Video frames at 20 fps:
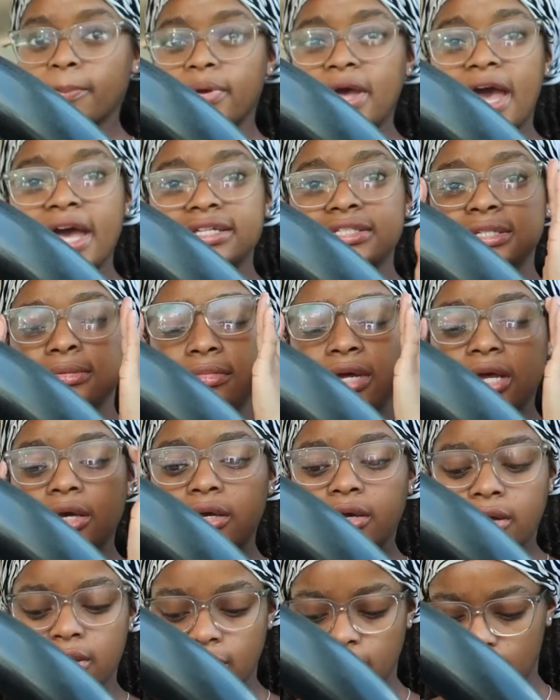Packed in
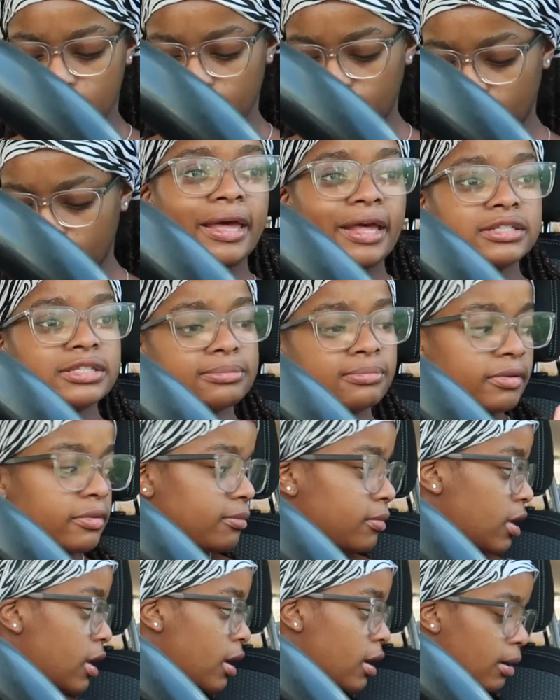my car, packed in
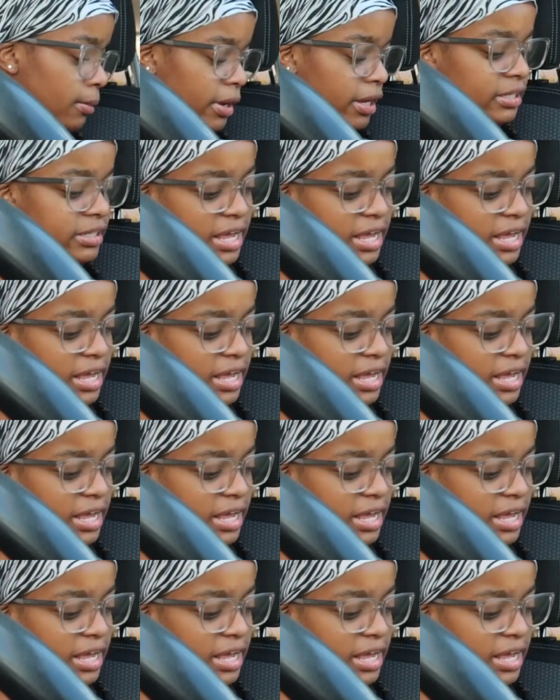my